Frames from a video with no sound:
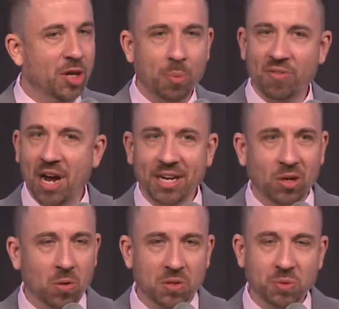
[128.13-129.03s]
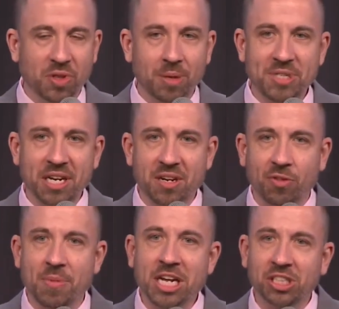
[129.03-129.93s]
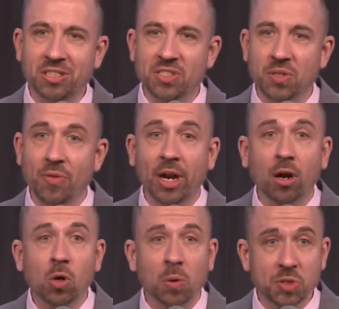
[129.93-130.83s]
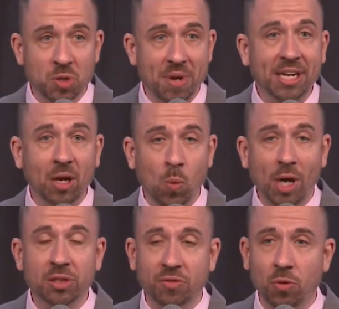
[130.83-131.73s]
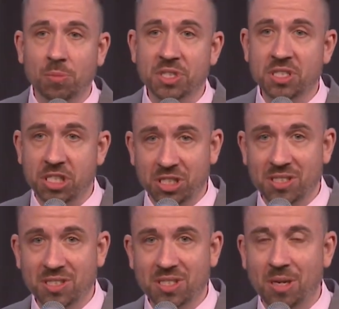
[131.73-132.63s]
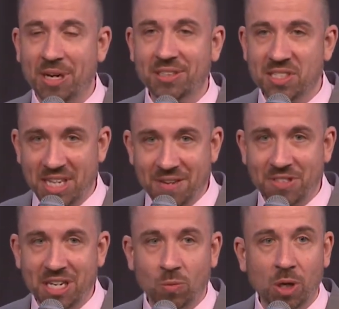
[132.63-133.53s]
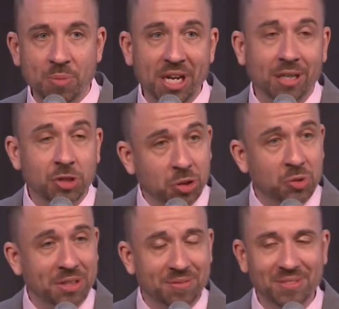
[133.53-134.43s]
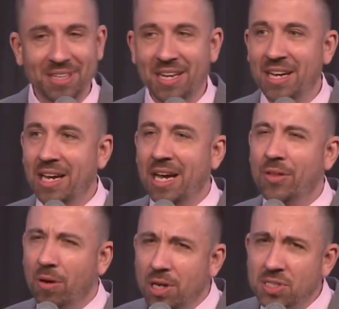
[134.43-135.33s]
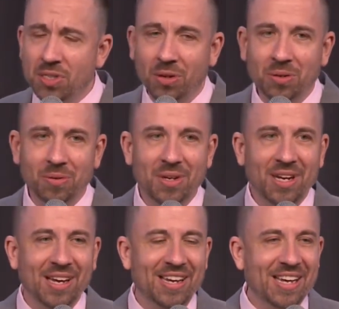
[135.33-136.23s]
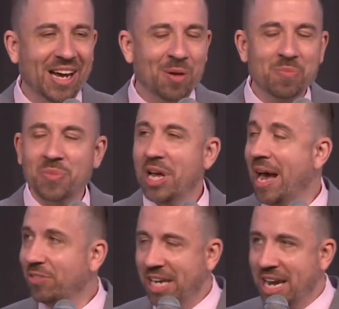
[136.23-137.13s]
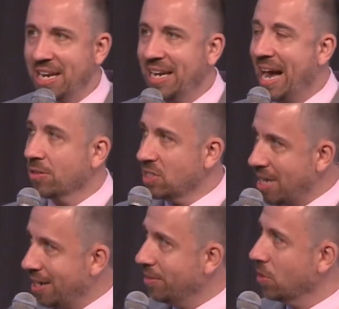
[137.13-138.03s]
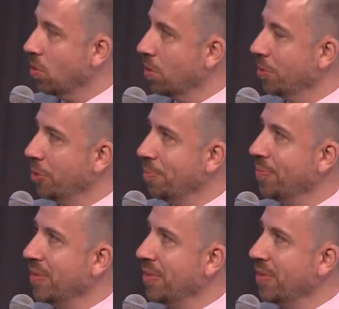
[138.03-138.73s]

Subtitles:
They're providing courts with updated information so that our courts are making well-informed decisions about the safety and well-being of children. And they're also advocating outside of the courtroom